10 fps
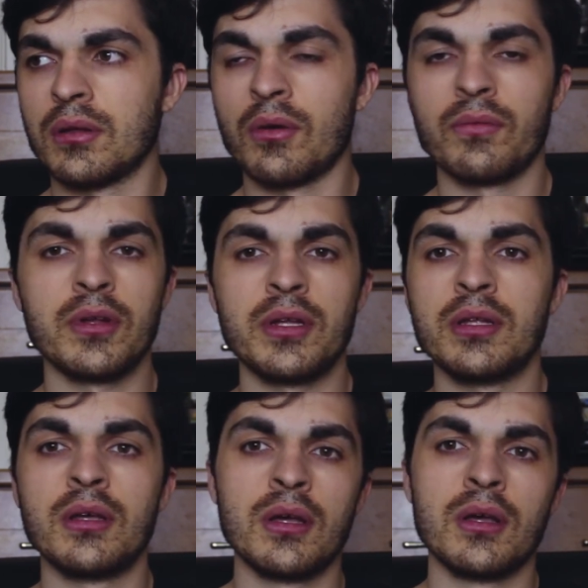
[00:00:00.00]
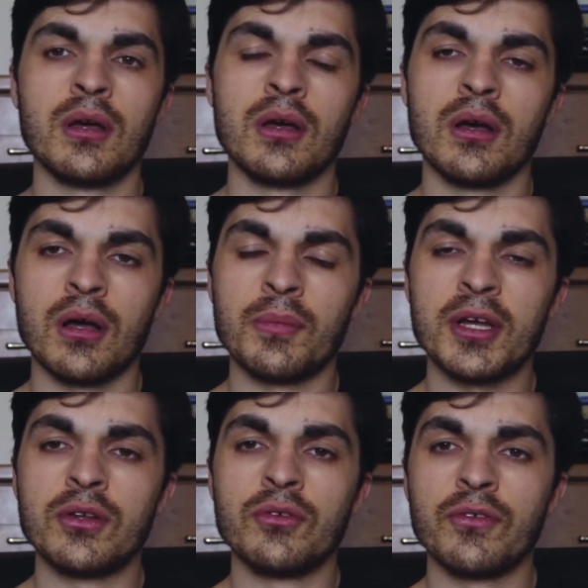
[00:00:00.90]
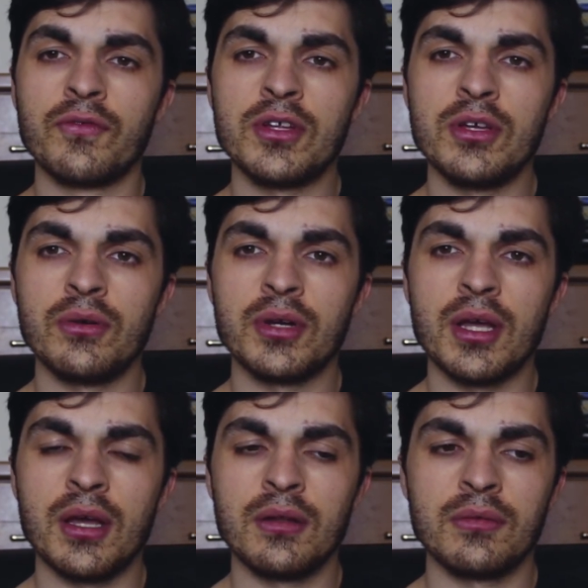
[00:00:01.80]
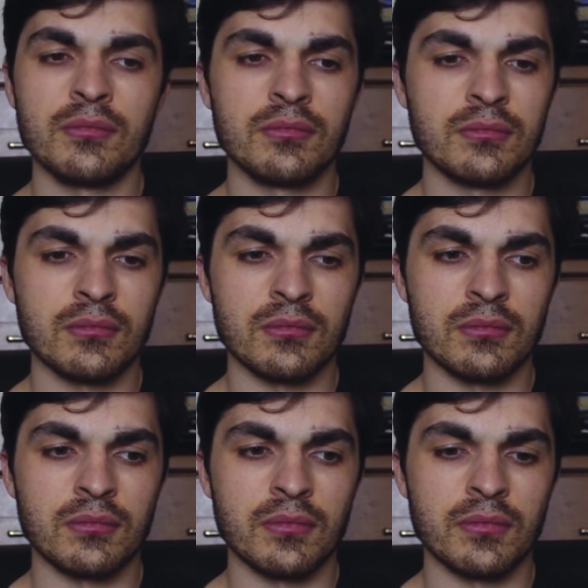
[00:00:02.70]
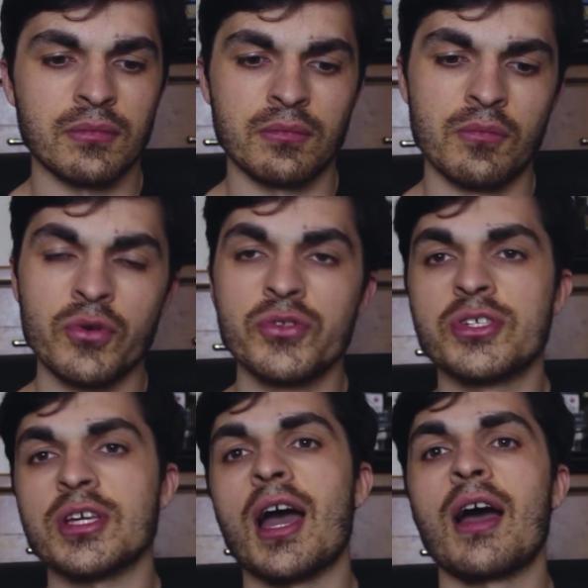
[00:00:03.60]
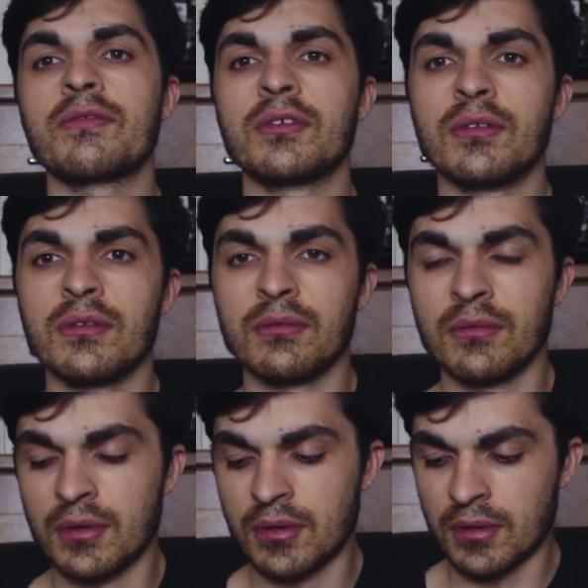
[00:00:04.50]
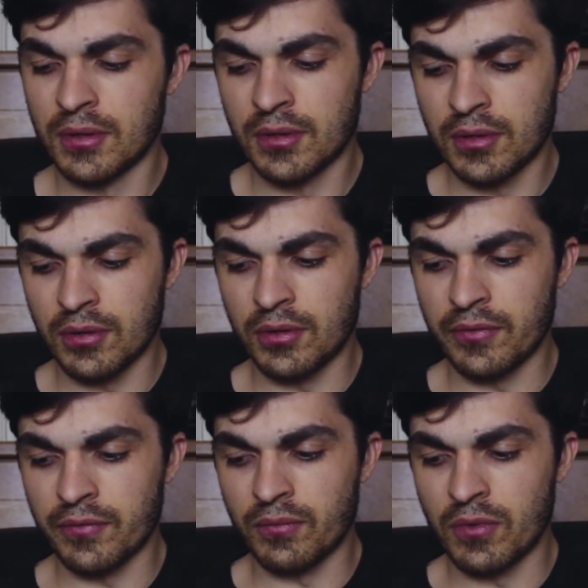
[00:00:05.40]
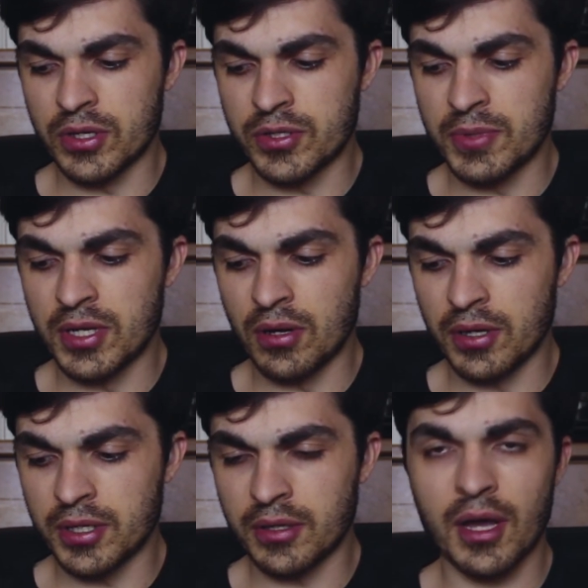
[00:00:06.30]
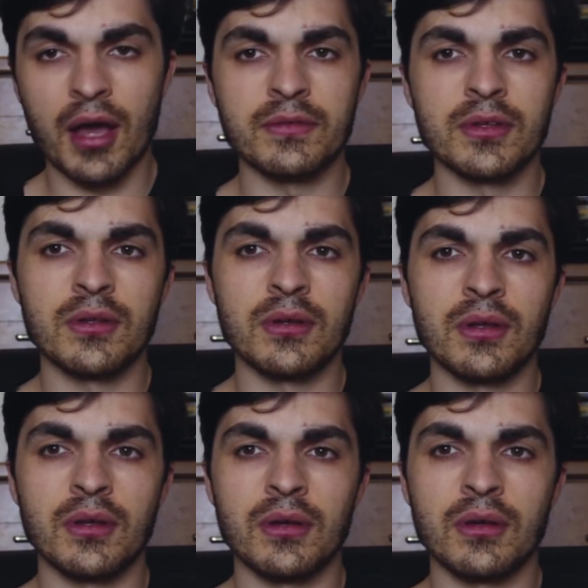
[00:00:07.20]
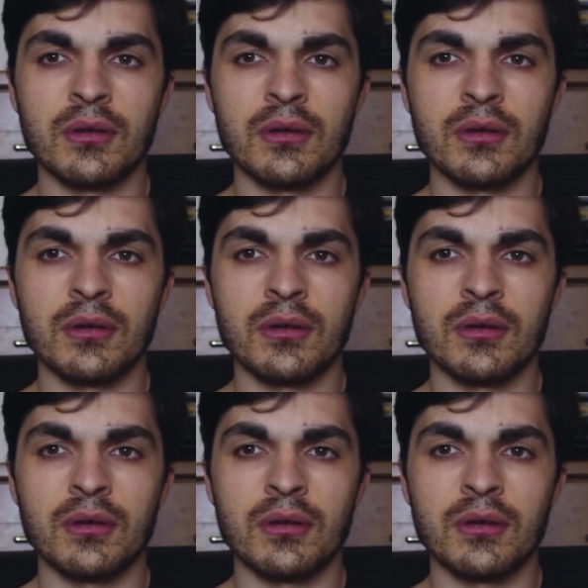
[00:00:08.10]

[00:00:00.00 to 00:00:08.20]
hopefully I'll make another video again in months after what it's been like after the